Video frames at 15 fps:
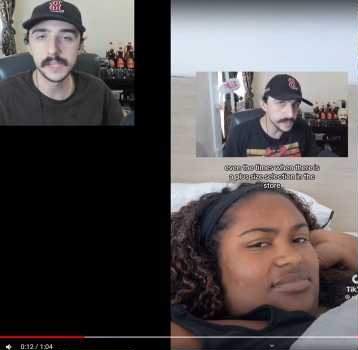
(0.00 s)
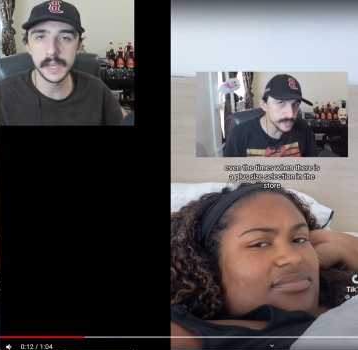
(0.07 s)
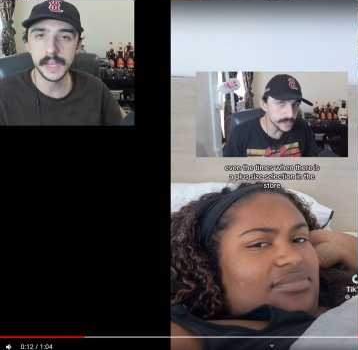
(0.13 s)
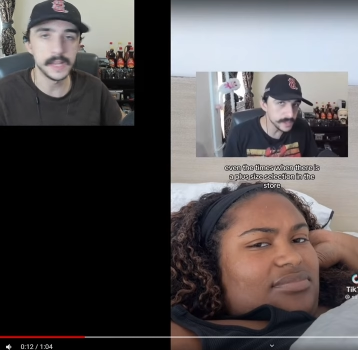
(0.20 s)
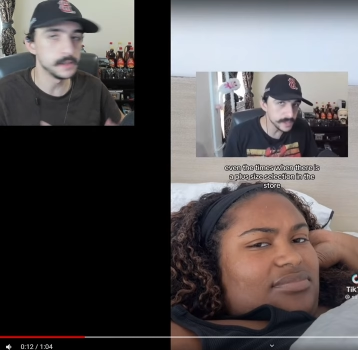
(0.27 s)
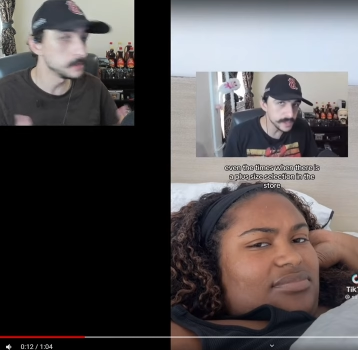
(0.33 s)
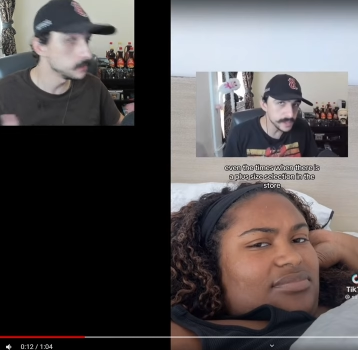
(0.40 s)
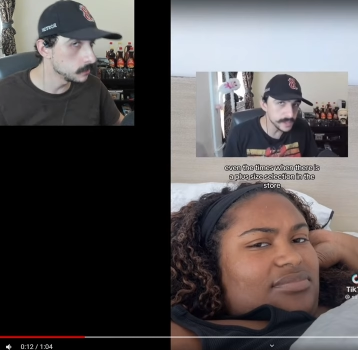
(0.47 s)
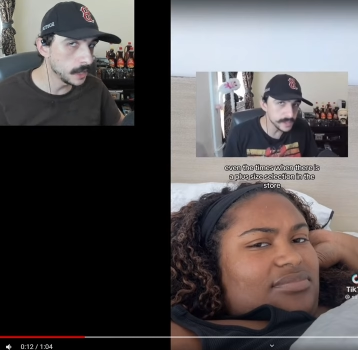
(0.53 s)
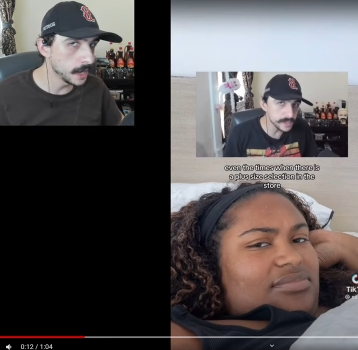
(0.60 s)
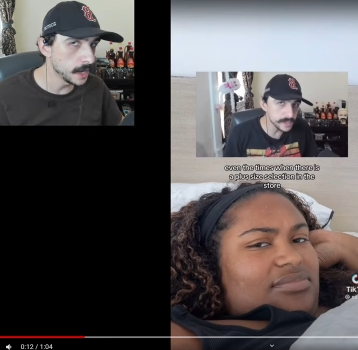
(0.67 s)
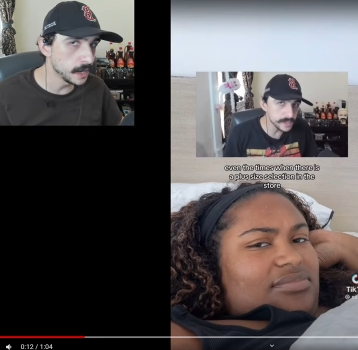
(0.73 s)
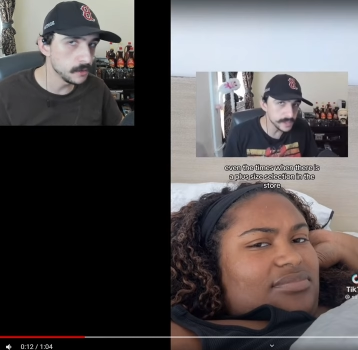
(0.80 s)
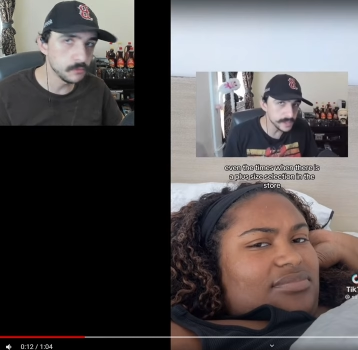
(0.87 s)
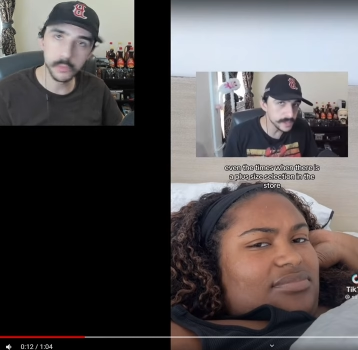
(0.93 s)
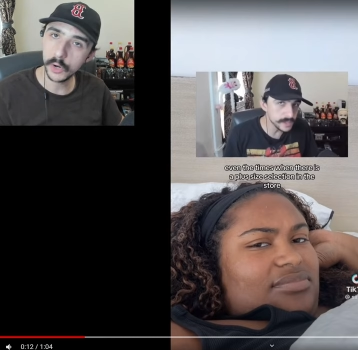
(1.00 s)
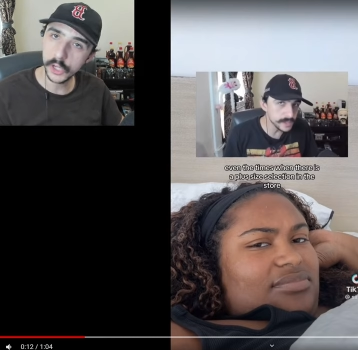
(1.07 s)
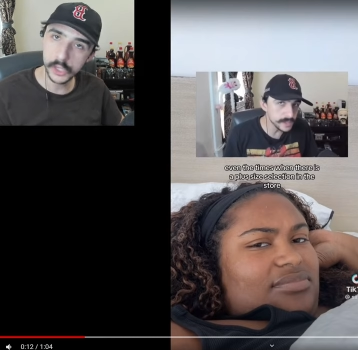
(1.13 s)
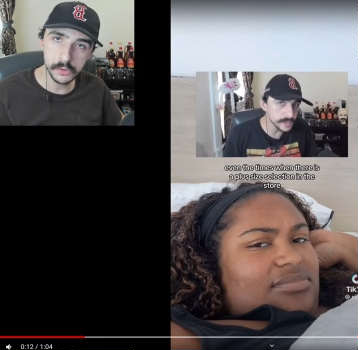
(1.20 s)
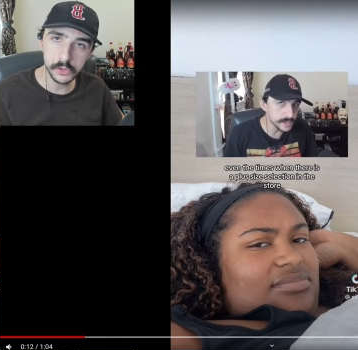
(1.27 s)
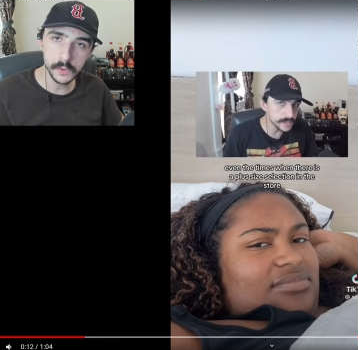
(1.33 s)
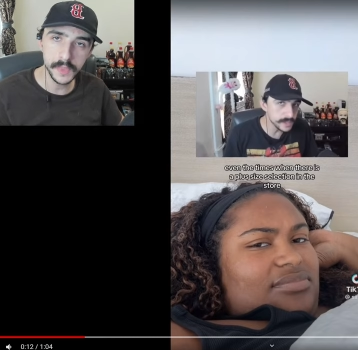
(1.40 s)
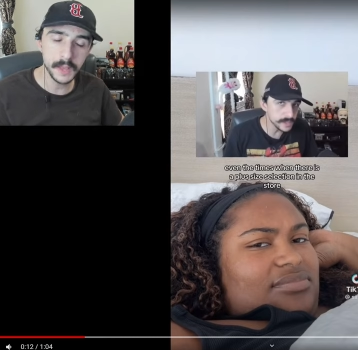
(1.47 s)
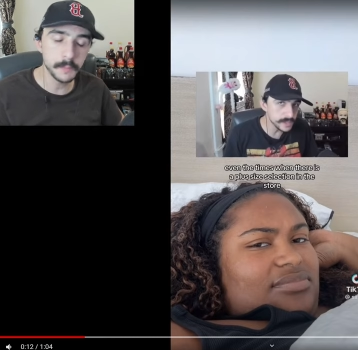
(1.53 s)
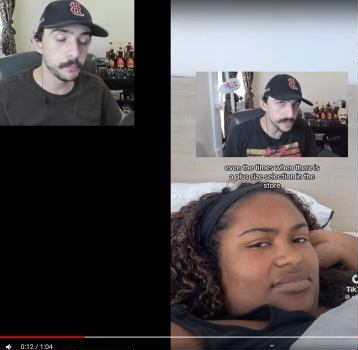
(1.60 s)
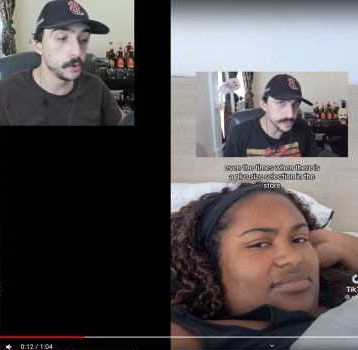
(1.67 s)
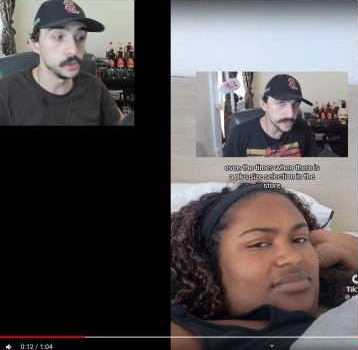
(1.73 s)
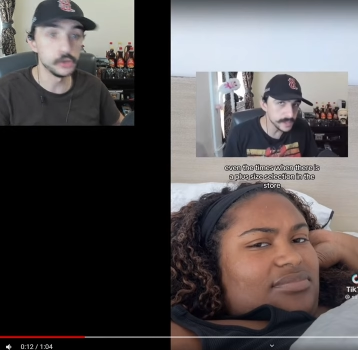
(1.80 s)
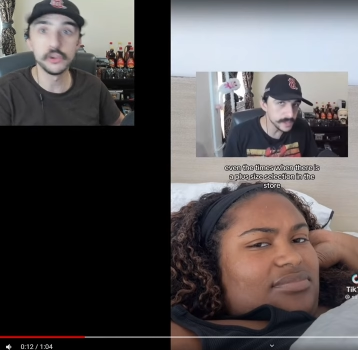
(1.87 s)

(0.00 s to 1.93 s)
Speaker 1: And then what do you do at that point?